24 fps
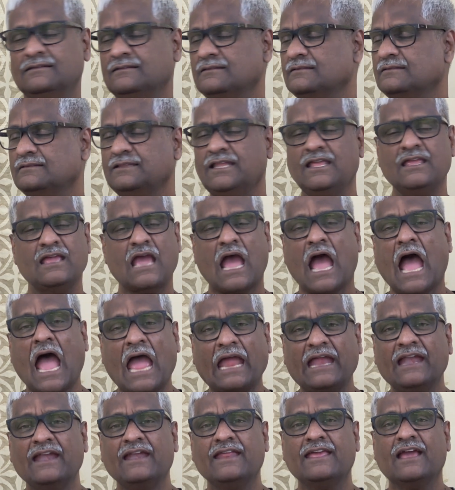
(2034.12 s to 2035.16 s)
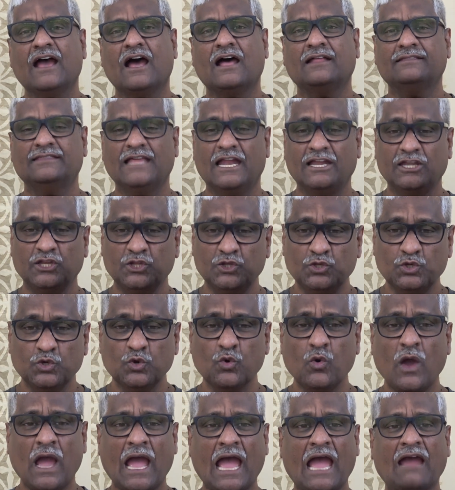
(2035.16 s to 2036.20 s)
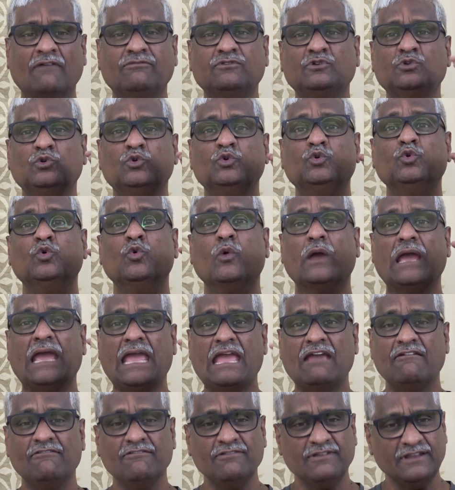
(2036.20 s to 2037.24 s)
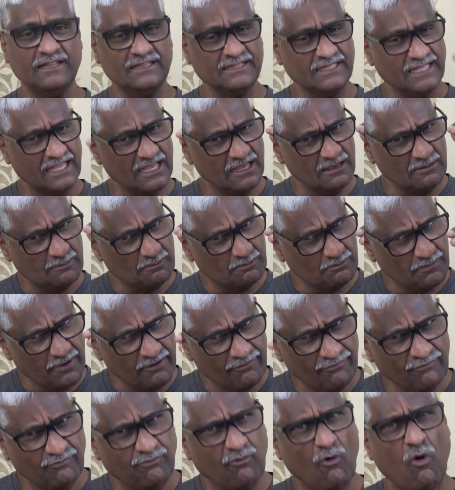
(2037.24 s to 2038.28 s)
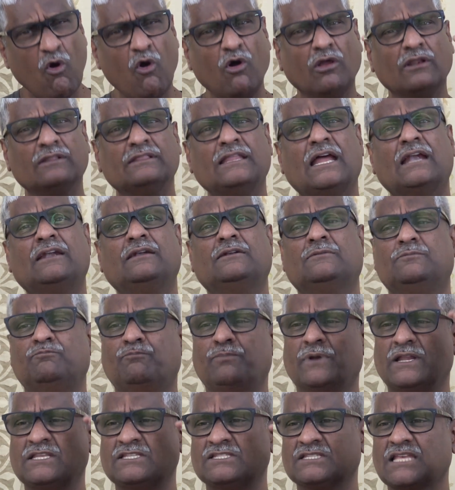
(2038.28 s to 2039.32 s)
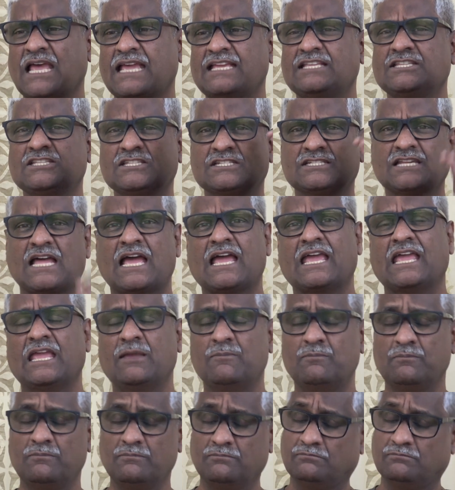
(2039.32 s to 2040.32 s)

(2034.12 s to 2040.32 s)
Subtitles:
The idea that you have to do everything before that precise time.